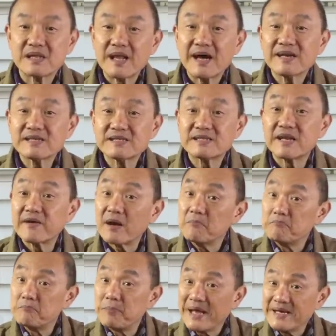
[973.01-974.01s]
lines there are
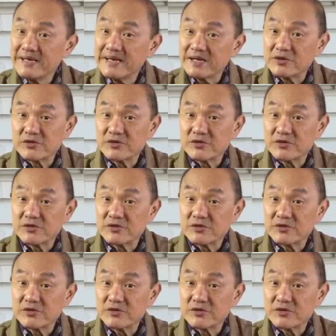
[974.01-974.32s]
bending